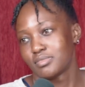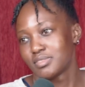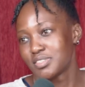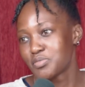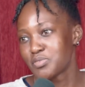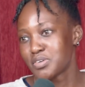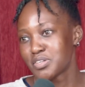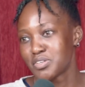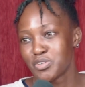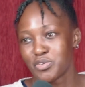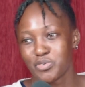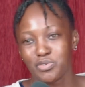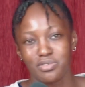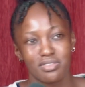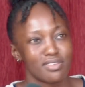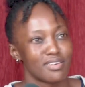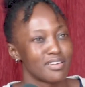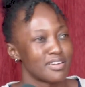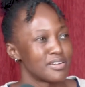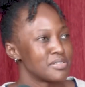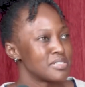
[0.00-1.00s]
the one new
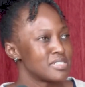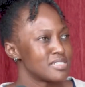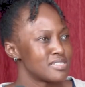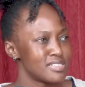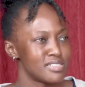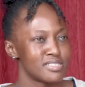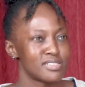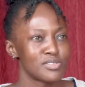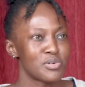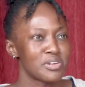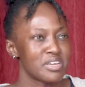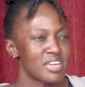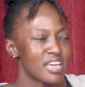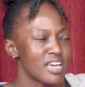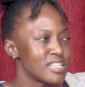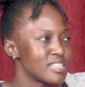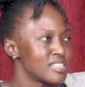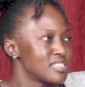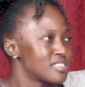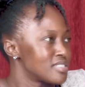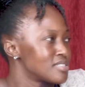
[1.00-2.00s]
thing, this is
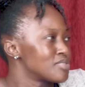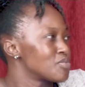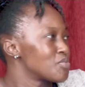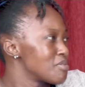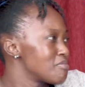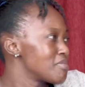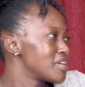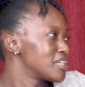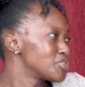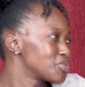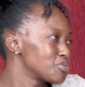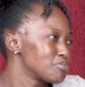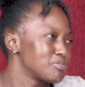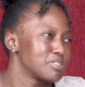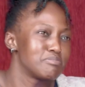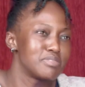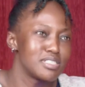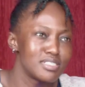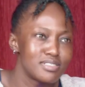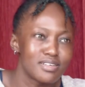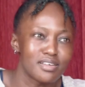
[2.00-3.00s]
okay, this is women should
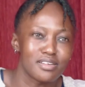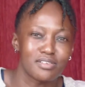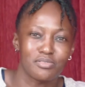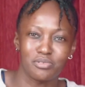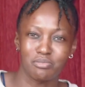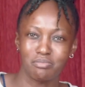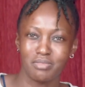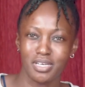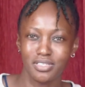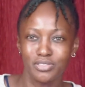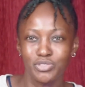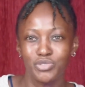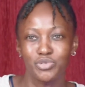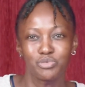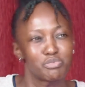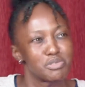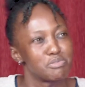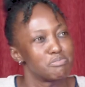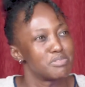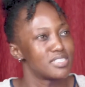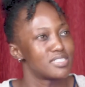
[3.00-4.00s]
be beaten, or men
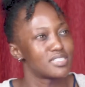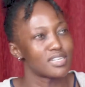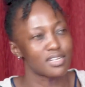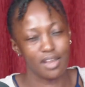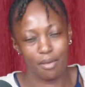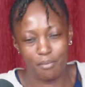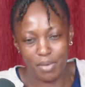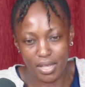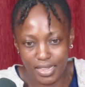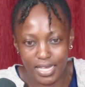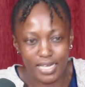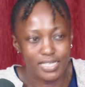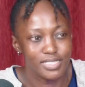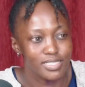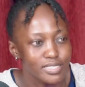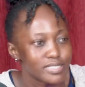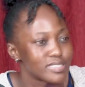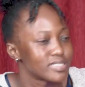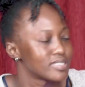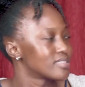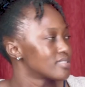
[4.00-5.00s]
should be beaten.
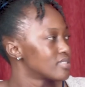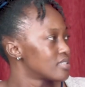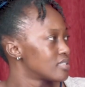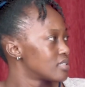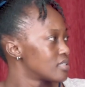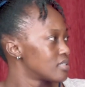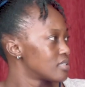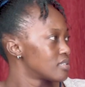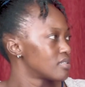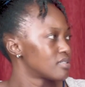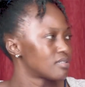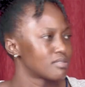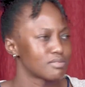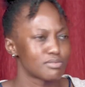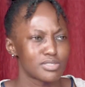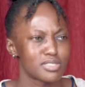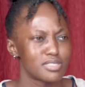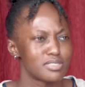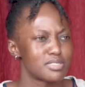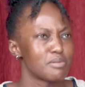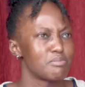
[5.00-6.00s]
That is,
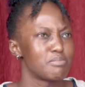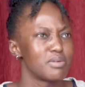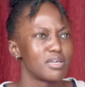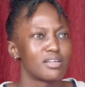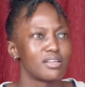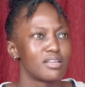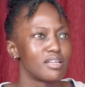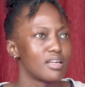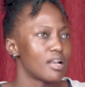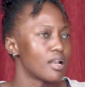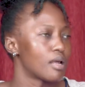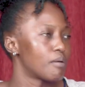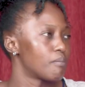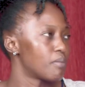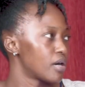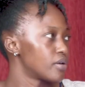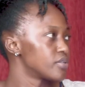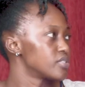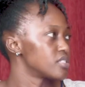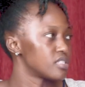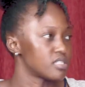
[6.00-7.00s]
what's the big deal
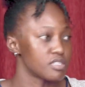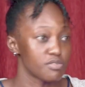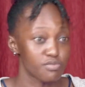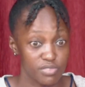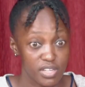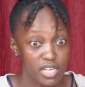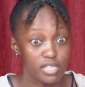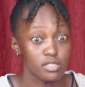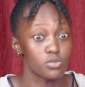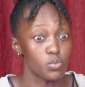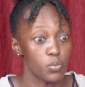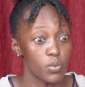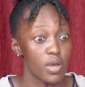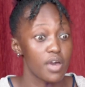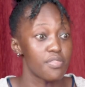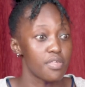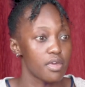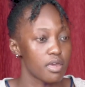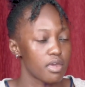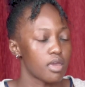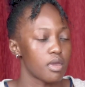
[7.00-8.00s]
about it if that's
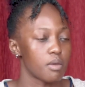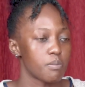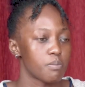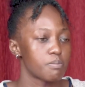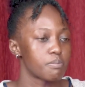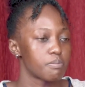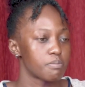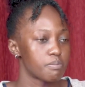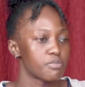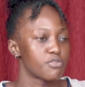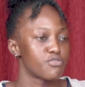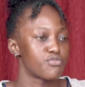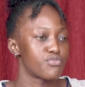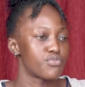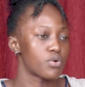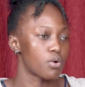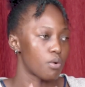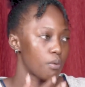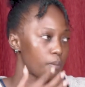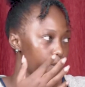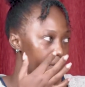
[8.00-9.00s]
where they came
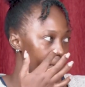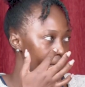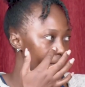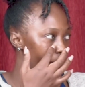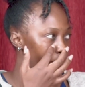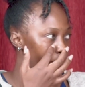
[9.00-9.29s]
from?